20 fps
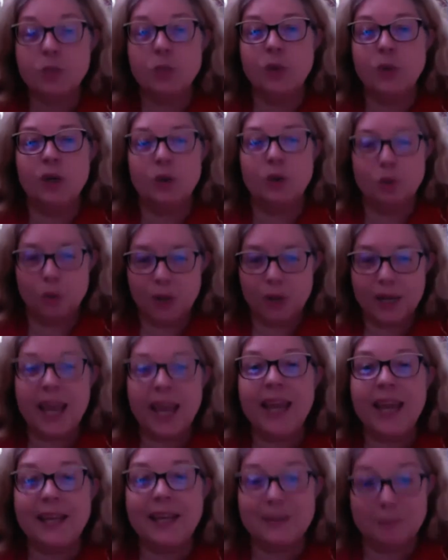We
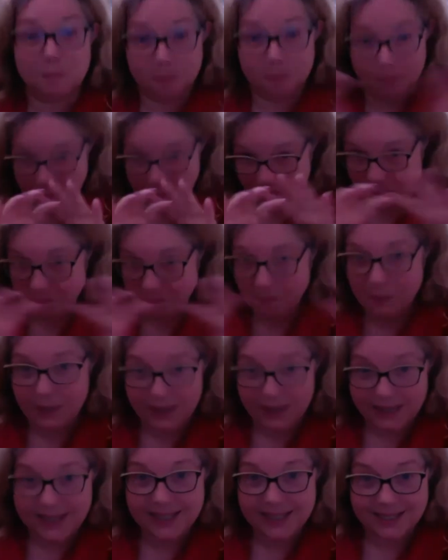create
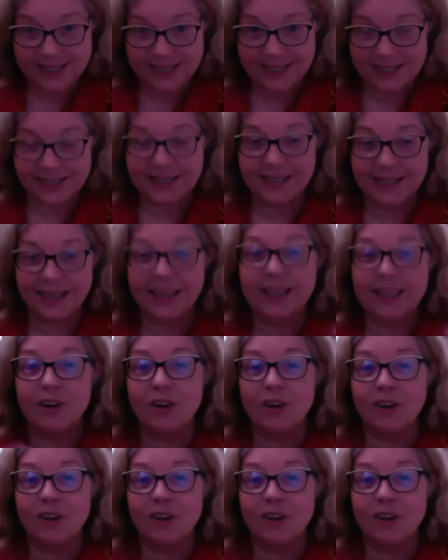peace in our